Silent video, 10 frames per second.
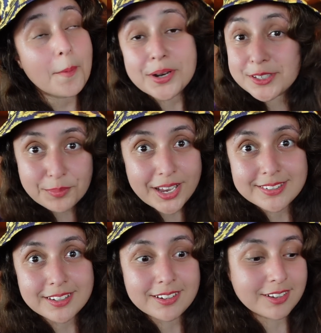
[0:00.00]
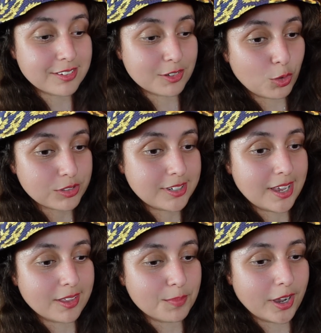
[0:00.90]
But it's amazing because
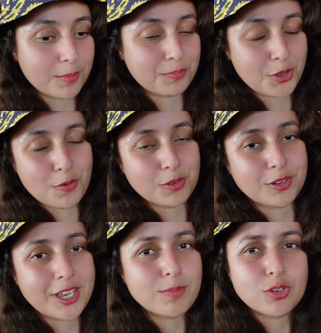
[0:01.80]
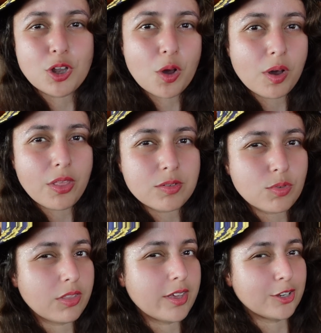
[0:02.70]
altogether my total came to lower than
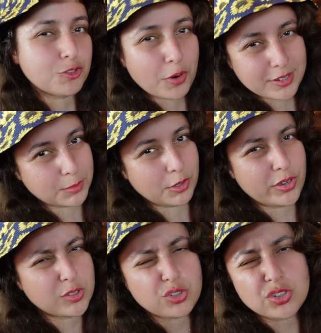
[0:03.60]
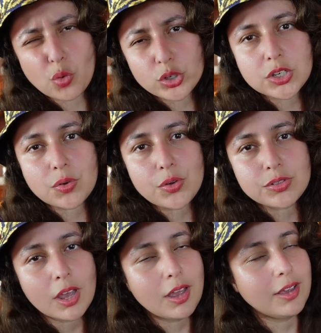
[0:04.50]
what the actual price of the buffet is, which is forty euros.